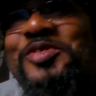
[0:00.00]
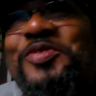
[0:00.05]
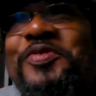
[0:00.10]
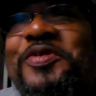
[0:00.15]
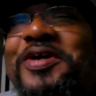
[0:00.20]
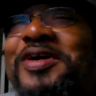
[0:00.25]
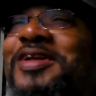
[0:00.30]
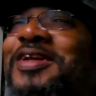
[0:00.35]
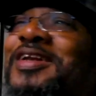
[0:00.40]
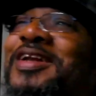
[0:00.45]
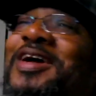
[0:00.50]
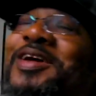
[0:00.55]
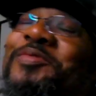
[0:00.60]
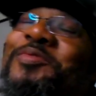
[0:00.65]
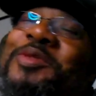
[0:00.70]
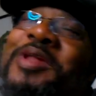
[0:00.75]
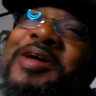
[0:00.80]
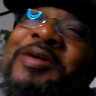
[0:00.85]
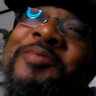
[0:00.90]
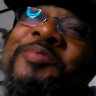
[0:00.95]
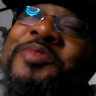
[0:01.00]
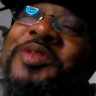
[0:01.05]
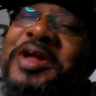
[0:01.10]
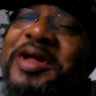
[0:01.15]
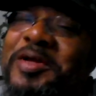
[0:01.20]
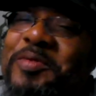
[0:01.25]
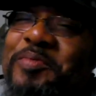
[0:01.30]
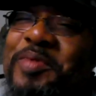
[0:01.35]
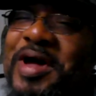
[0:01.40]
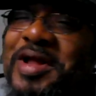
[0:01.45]
I'm, I'm thinking about it
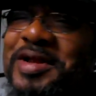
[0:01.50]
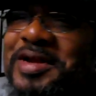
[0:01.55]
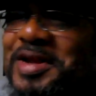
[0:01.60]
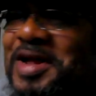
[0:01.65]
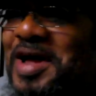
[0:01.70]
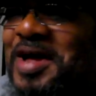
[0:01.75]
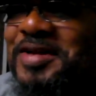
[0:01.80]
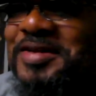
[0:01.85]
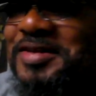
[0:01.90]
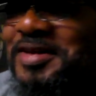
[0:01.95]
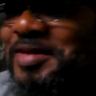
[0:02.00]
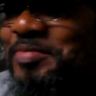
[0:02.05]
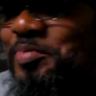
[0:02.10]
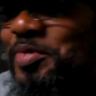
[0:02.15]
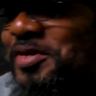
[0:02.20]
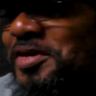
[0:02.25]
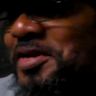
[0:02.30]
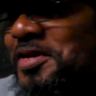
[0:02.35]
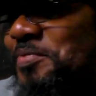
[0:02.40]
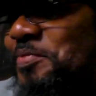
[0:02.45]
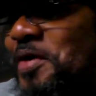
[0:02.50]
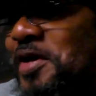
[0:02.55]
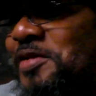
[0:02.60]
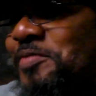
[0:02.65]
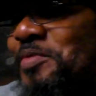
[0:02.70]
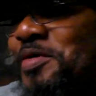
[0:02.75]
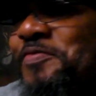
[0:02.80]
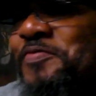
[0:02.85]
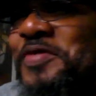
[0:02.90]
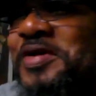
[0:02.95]
now, just putting a smile on my face
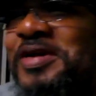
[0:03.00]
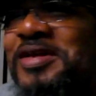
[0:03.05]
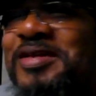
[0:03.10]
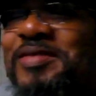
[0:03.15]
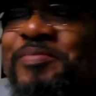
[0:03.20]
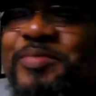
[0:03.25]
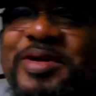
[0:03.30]
because